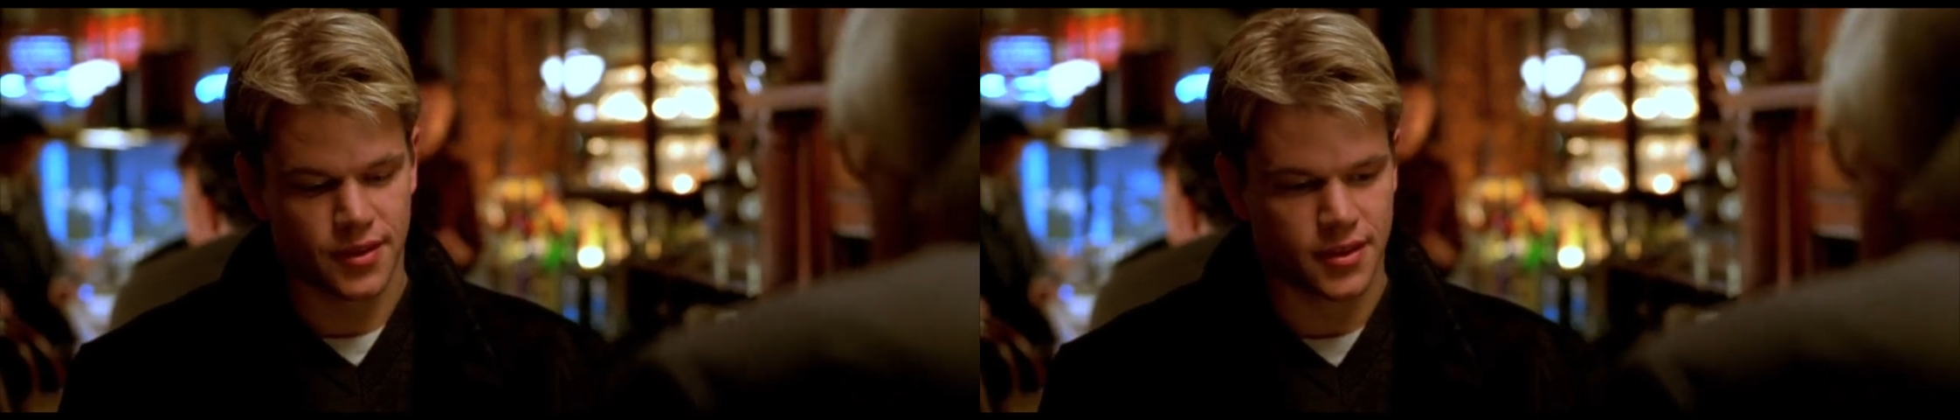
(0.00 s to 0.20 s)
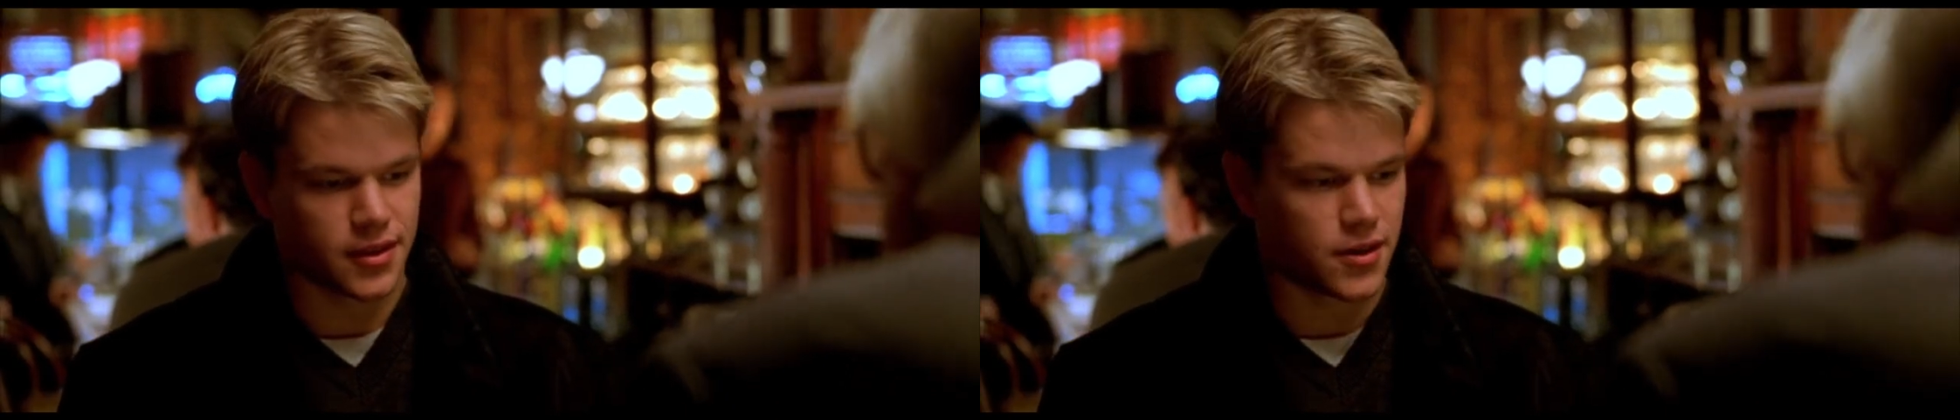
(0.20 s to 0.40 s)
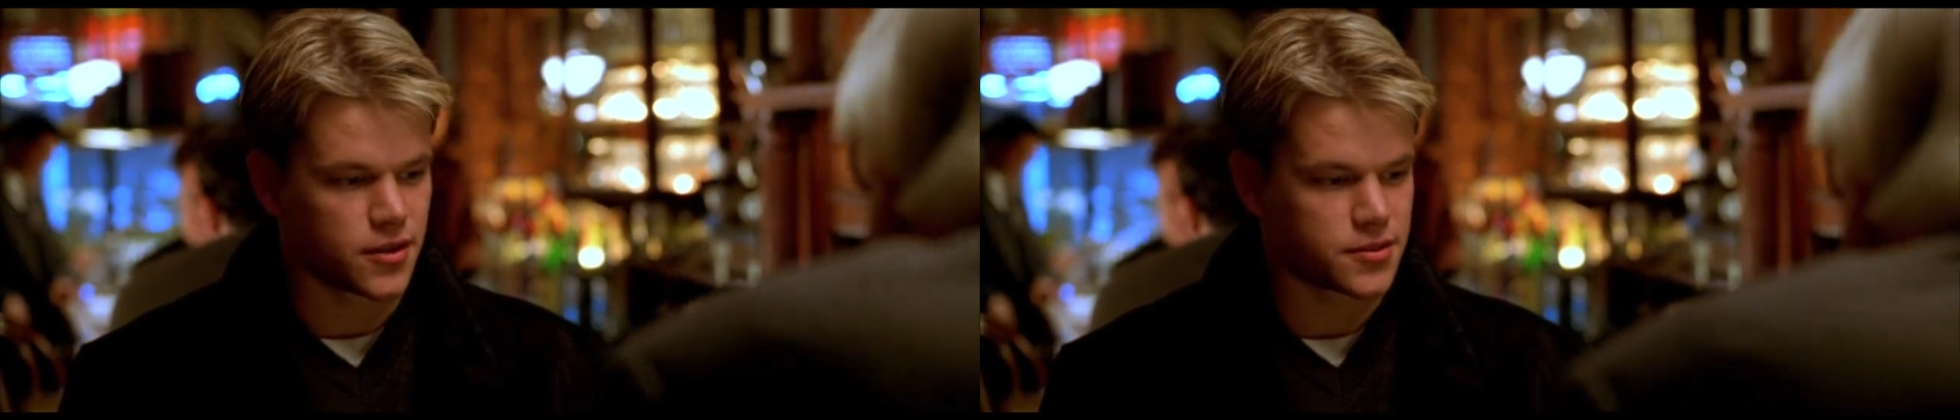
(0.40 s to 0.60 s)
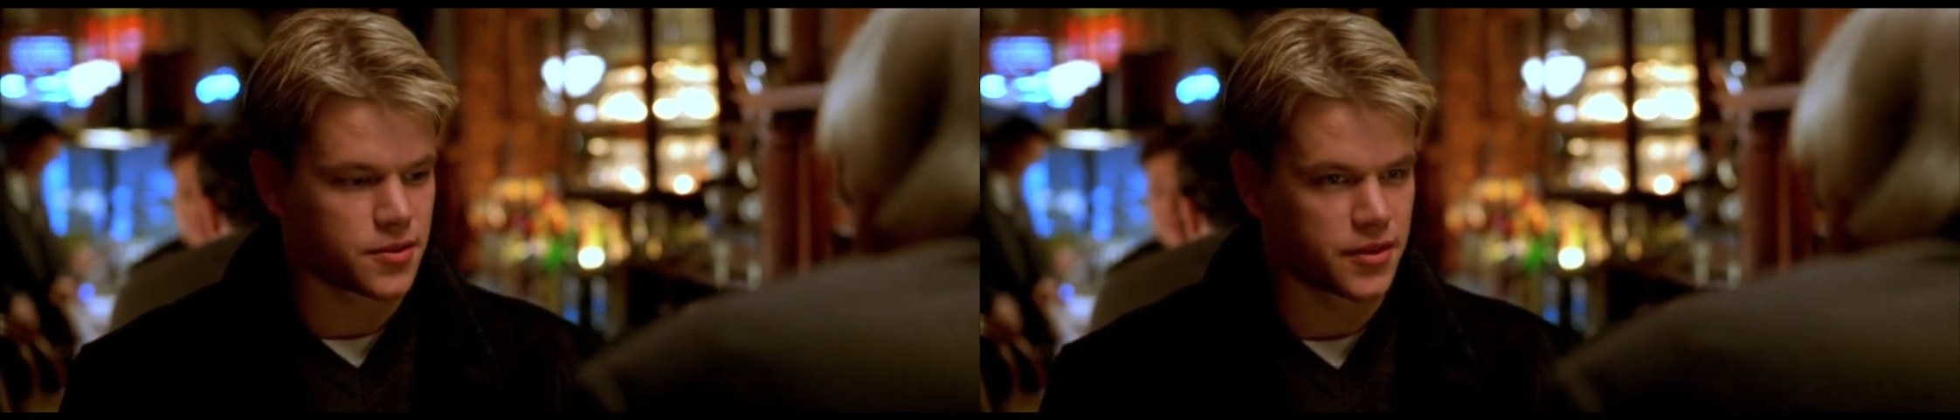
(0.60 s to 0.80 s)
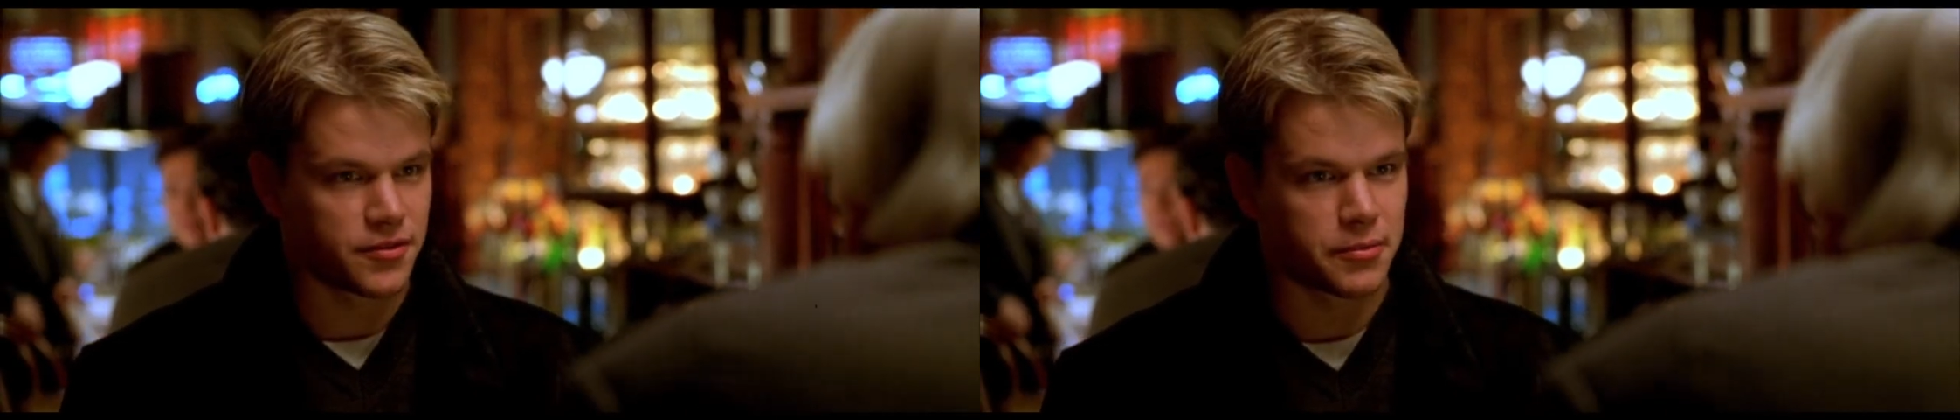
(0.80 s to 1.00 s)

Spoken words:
The cards don't even